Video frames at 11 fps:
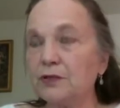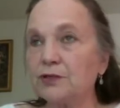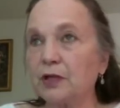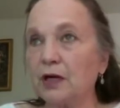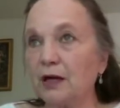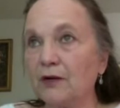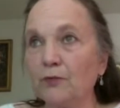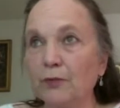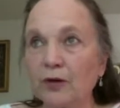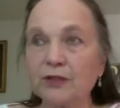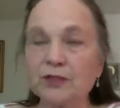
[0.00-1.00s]
Chicago
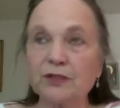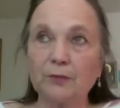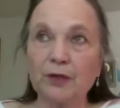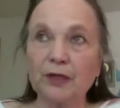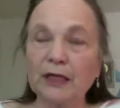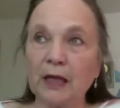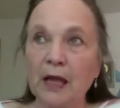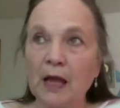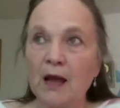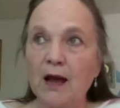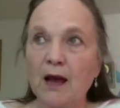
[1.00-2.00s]
Mercantile Market.
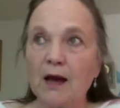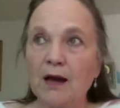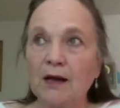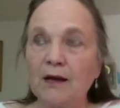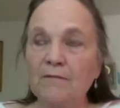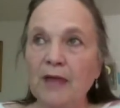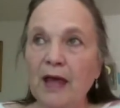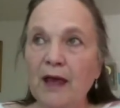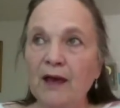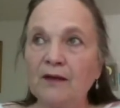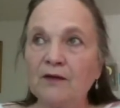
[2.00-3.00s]

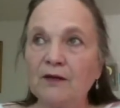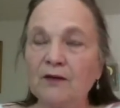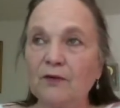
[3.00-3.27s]
And